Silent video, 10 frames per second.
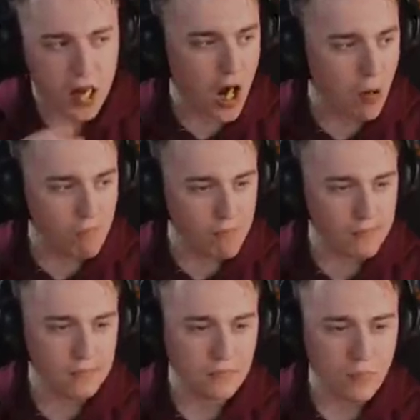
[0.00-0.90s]
Yeah,
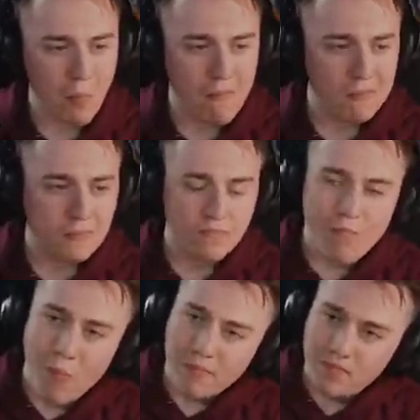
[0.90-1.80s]
of course.
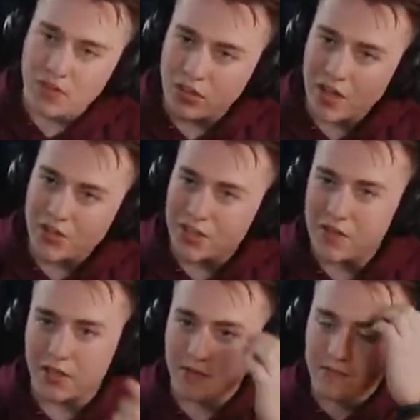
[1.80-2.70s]
Did you guys I'm see so the?
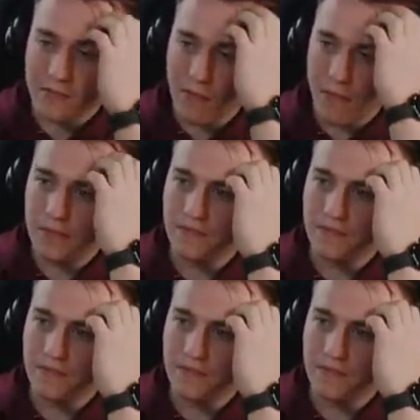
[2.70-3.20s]
Glad you asked.